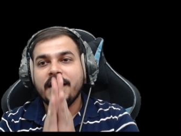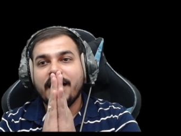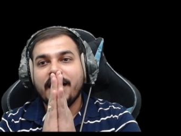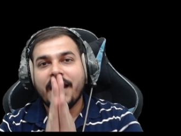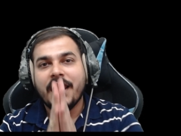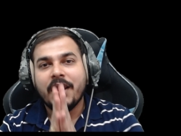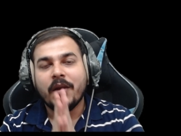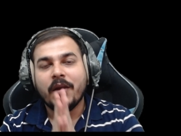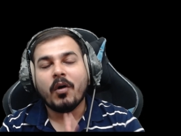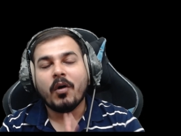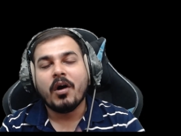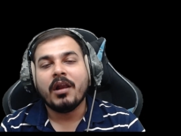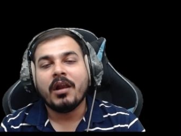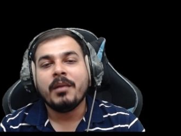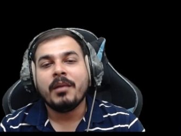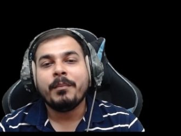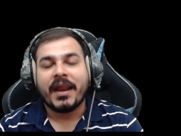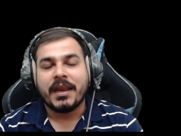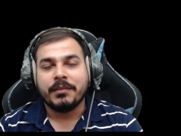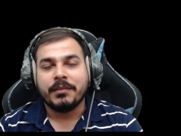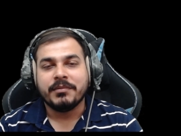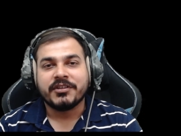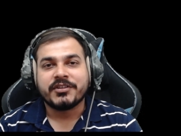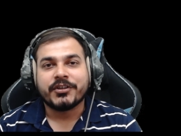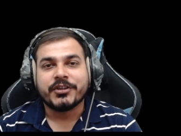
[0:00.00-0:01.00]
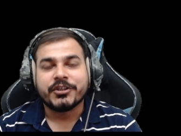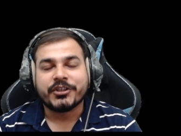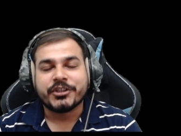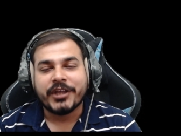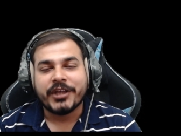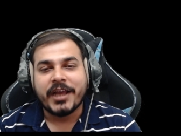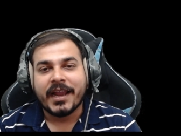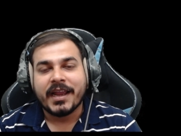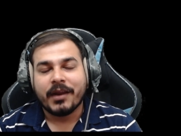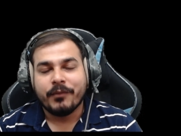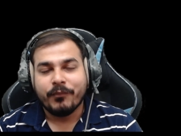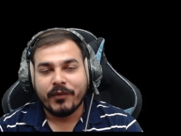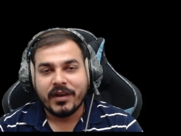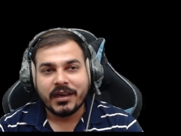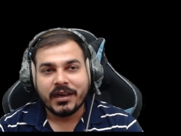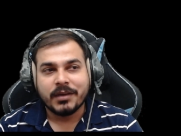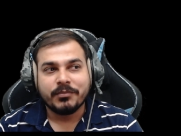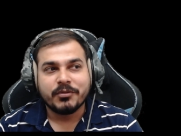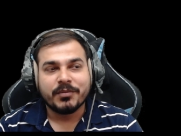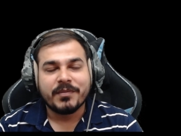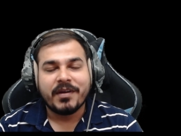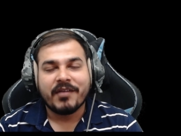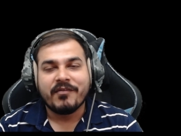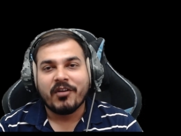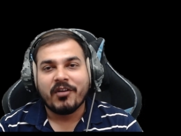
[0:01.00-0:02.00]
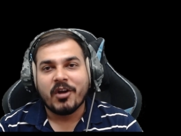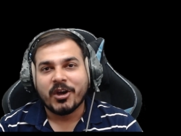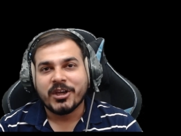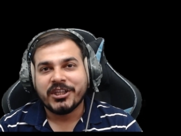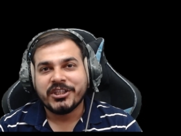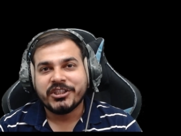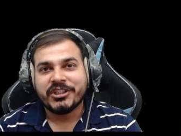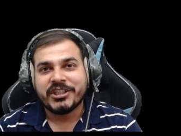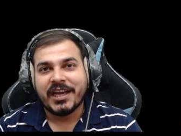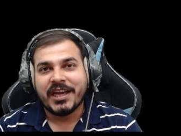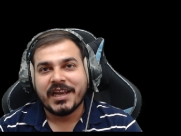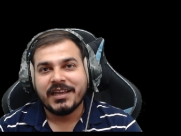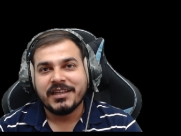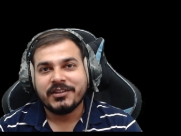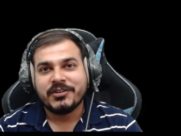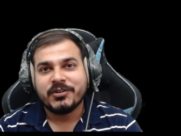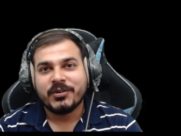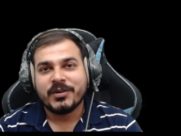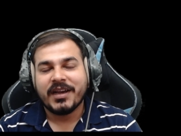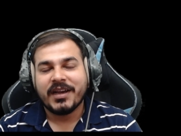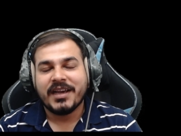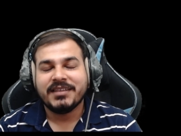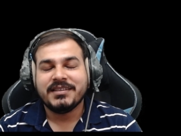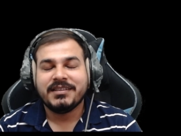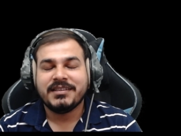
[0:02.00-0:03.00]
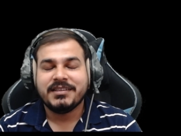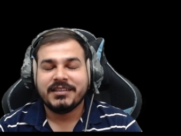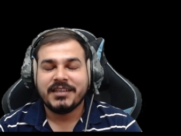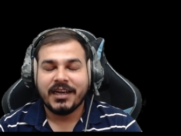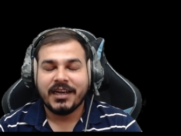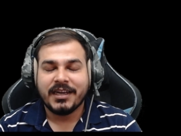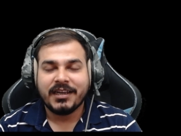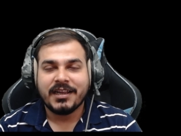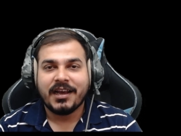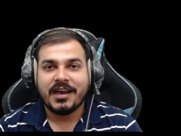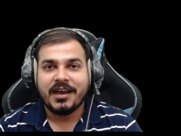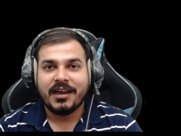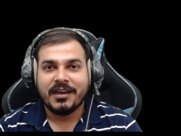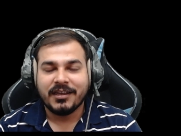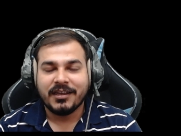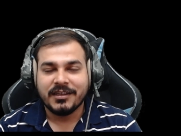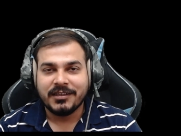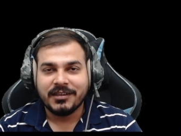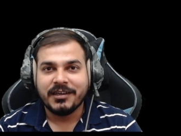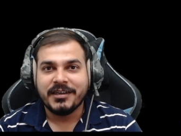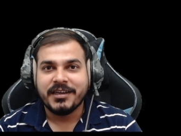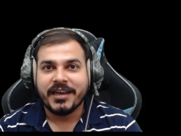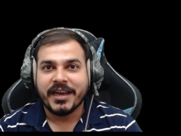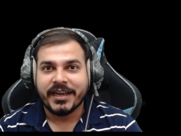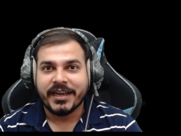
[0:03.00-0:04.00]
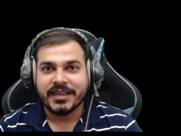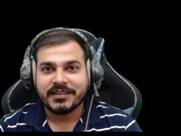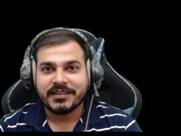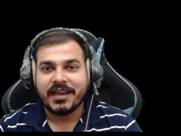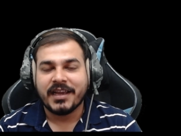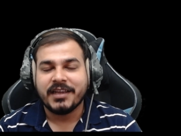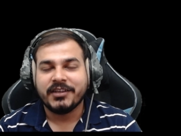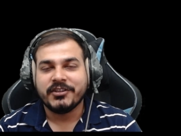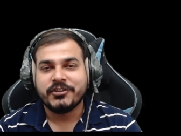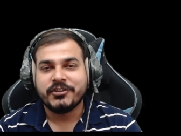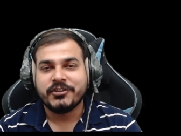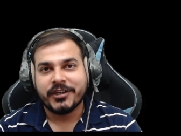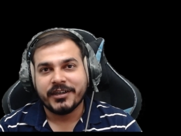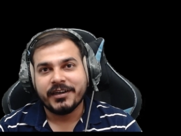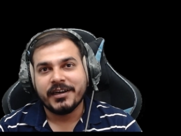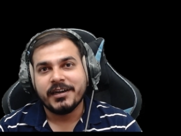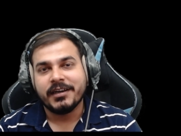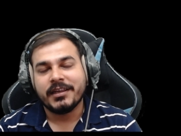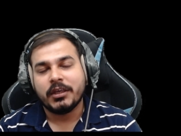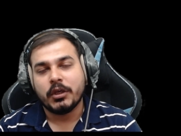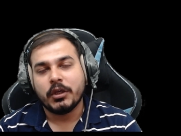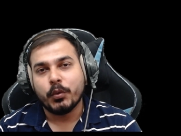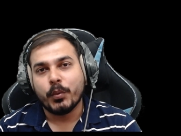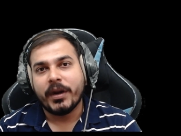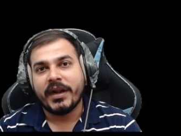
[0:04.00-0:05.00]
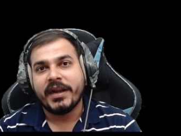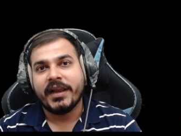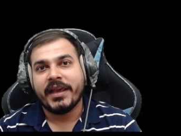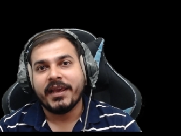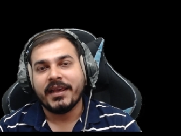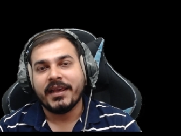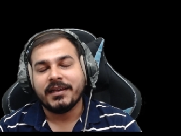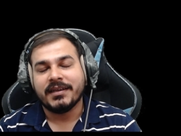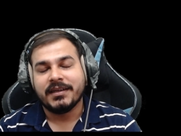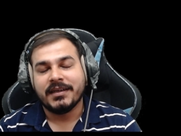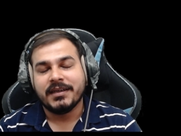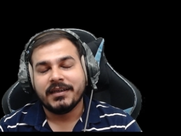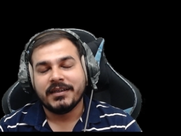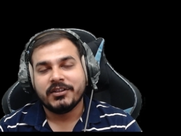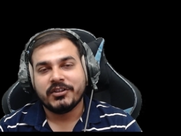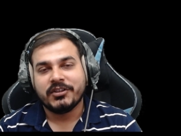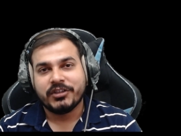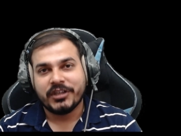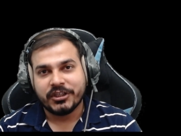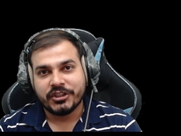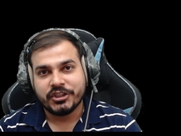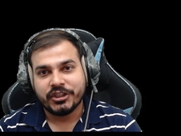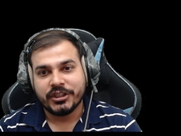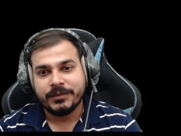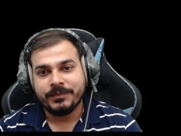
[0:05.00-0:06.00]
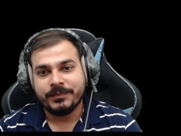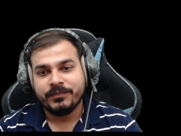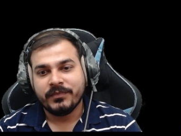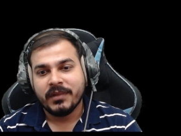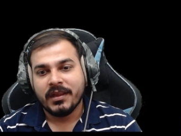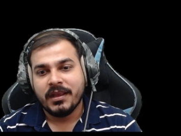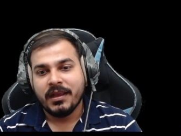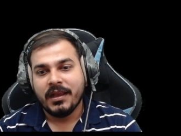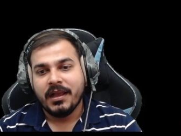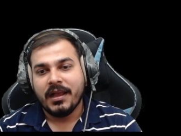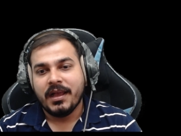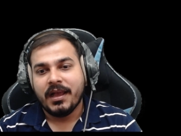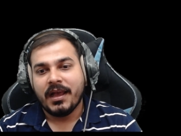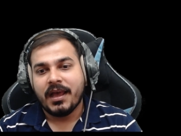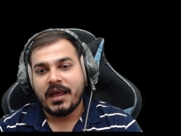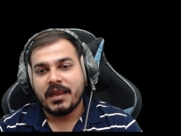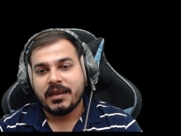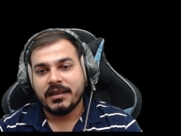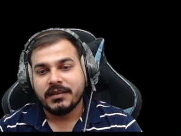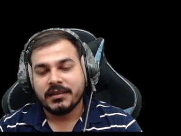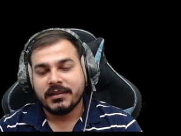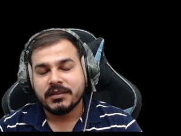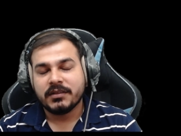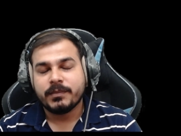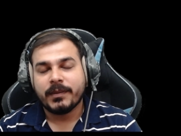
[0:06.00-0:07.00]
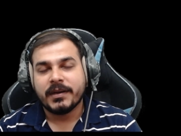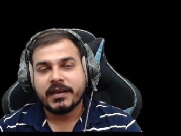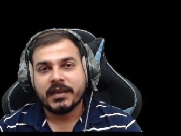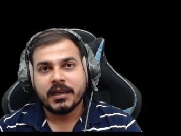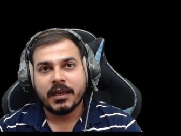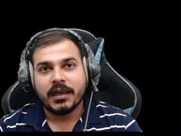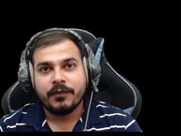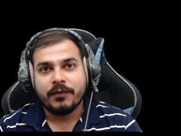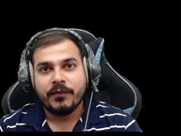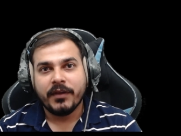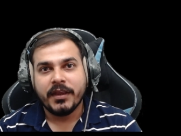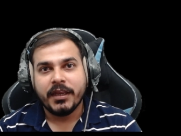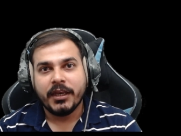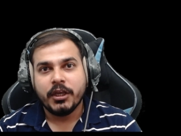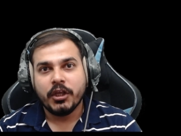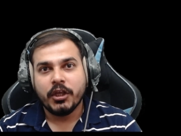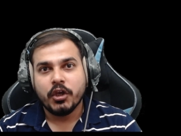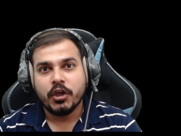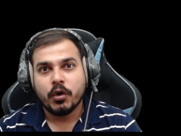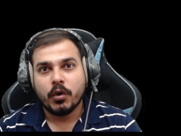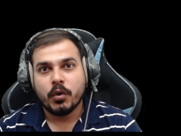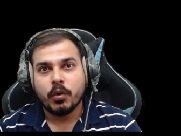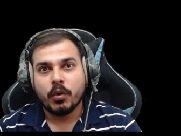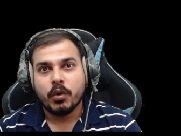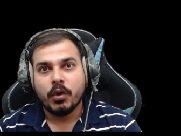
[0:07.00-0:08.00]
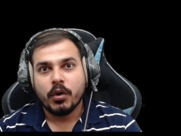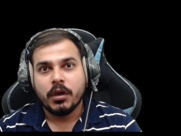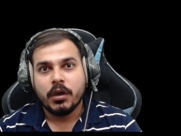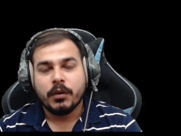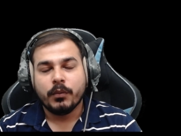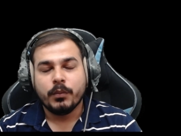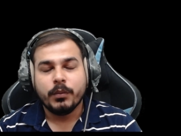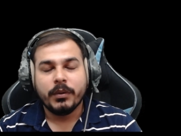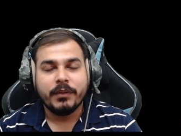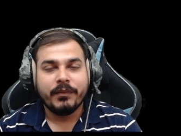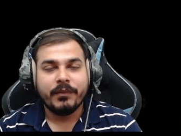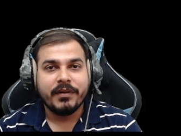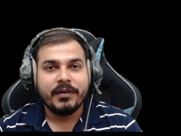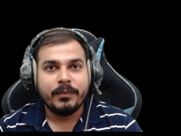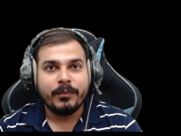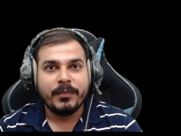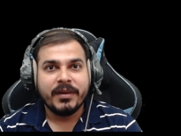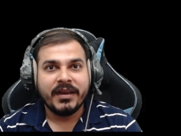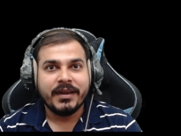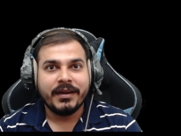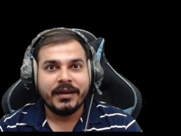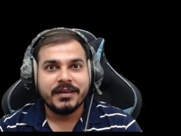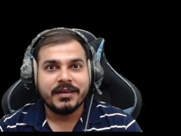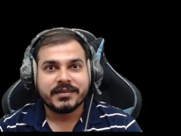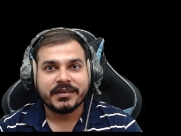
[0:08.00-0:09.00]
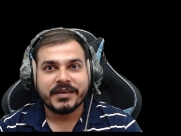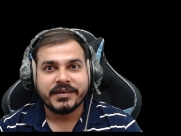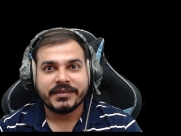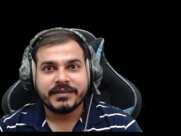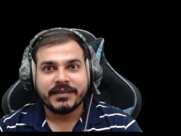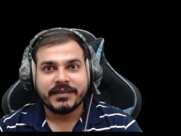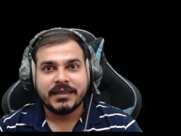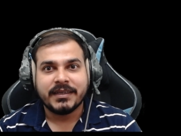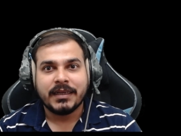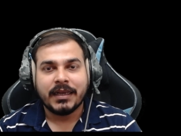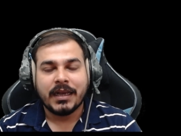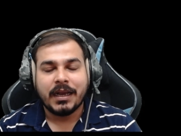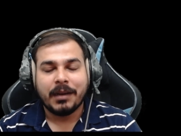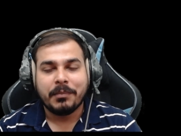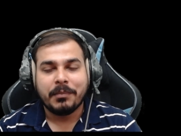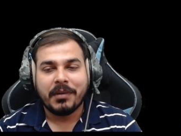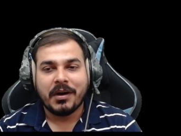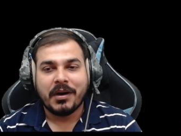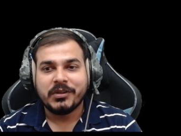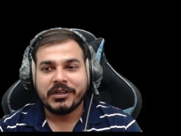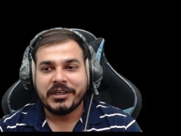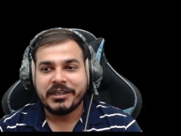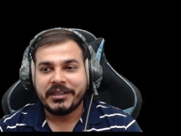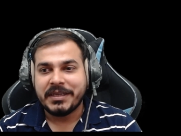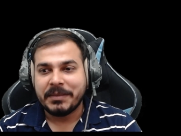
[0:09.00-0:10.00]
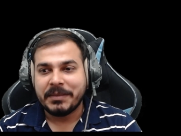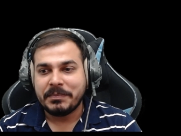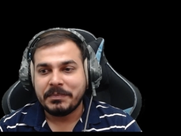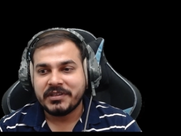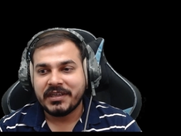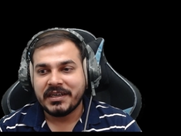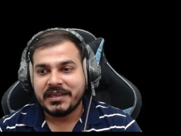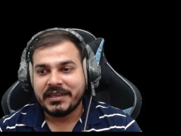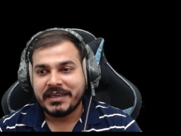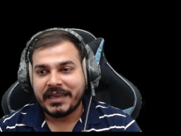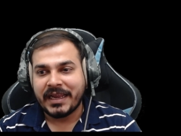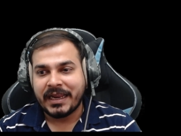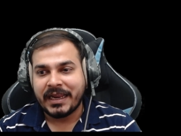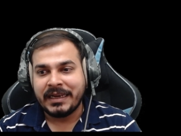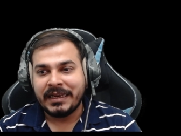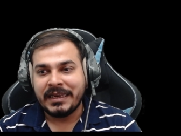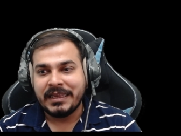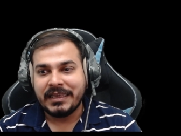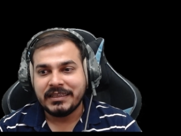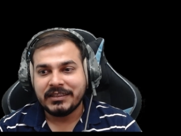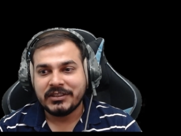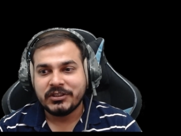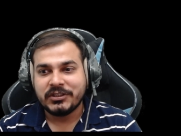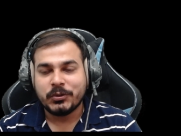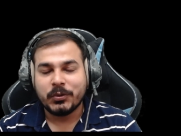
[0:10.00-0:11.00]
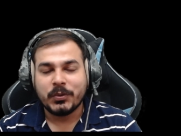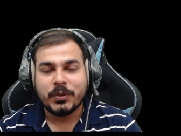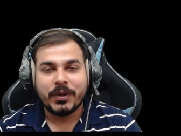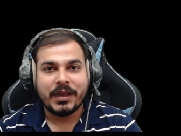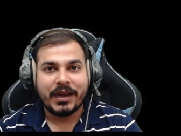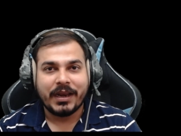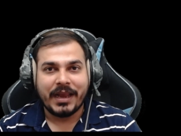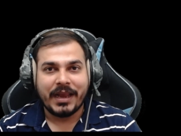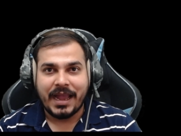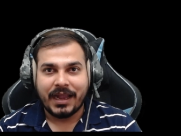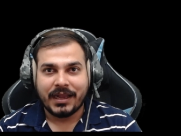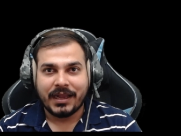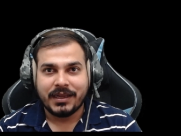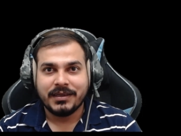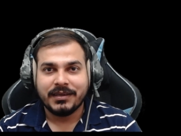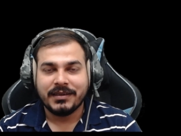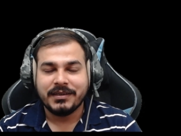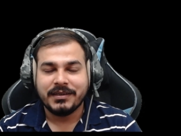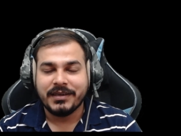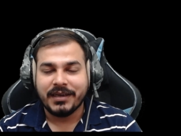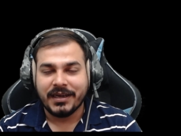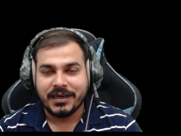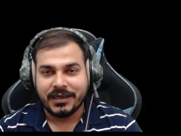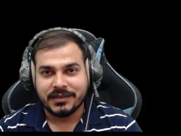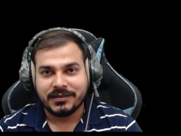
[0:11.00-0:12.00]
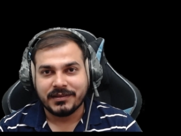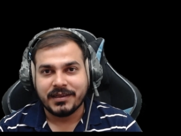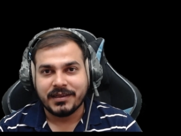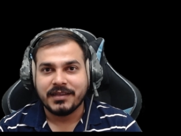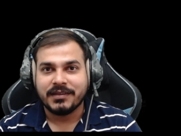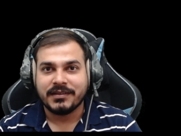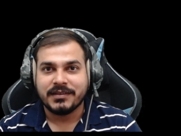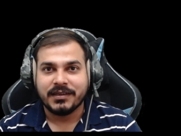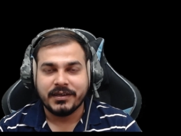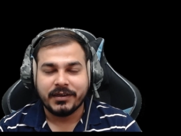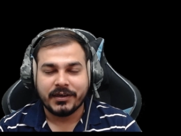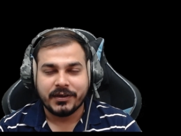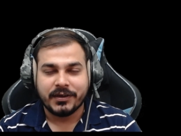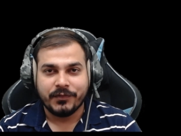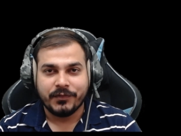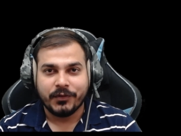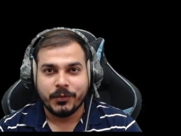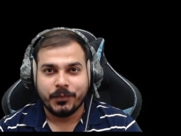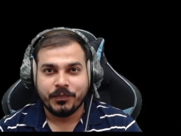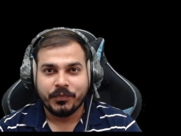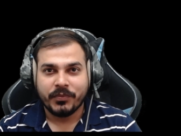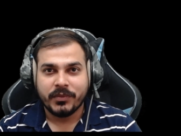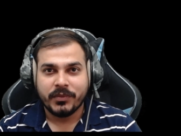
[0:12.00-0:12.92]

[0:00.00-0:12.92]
Hello all, my name is Krish Naik and welcome to my vlogging channel. So guys, yet another data science general Q&A session, and in this particular video we will be discussing about the tips and techniques to crack data science interview.